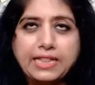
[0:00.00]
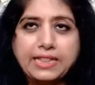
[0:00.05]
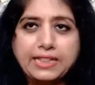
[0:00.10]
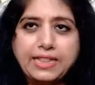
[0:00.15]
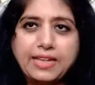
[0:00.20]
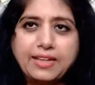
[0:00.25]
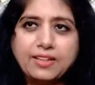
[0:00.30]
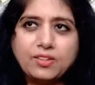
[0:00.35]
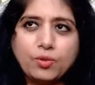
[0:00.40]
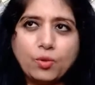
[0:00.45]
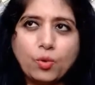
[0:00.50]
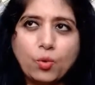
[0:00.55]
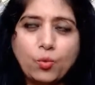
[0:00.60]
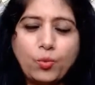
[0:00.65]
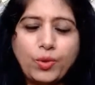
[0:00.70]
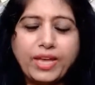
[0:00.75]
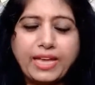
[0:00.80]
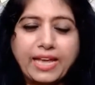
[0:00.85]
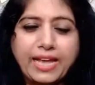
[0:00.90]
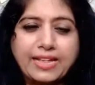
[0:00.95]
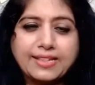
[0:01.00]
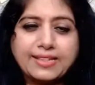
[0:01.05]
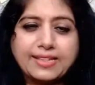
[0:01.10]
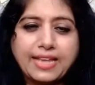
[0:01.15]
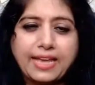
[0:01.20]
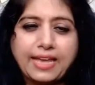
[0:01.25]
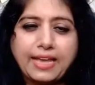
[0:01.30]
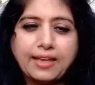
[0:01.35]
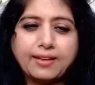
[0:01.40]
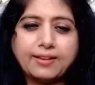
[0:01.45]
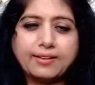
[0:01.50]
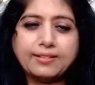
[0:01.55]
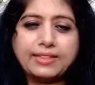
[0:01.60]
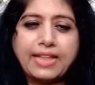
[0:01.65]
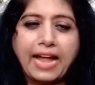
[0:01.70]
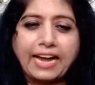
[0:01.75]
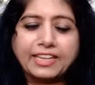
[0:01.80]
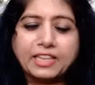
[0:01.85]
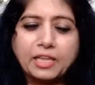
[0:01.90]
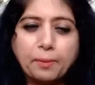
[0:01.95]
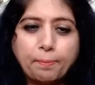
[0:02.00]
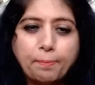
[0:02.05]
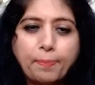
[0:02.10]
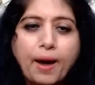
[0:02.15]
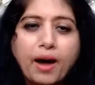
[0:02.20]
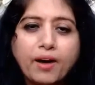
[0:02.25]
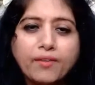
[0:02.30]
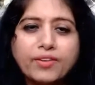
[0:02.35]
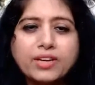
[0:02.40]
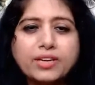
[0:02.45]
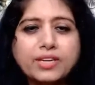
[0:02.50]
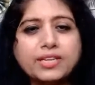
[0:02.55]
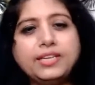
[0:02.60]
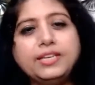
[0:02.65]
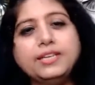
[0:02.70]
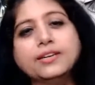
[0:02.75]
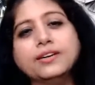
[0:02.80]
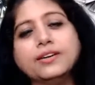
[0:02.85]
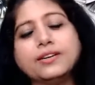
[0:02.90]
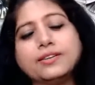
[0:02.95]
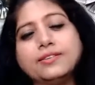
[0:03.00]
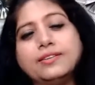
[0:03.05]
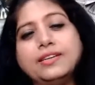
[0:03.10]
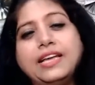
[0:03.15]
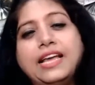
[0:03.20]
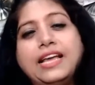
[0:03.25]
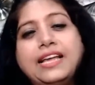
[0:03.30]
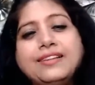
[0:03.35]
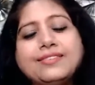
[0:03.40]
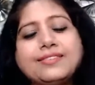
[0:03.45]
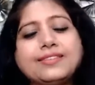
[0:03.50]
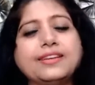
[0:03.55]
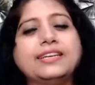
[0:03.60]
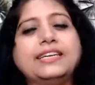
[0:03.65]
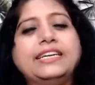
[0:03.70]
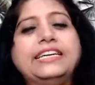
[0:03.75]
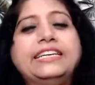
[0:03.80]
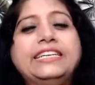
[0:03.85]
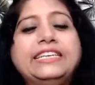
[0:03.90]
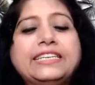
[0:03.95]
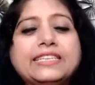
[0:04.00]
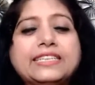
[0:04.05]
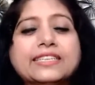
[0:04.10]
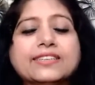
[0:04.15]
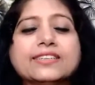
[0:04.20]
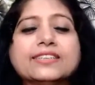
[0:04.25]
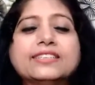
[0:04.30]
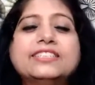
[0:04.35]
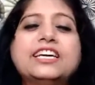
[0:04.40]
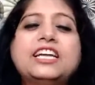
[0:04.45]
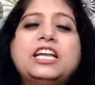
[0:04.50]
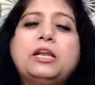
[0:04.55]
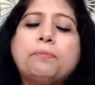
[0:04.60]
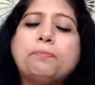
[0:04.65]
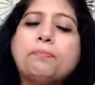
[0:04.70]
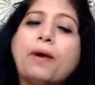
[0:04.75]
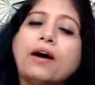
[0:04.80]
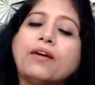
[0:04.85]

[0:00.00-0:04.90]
In this, we can say that the power here is the internal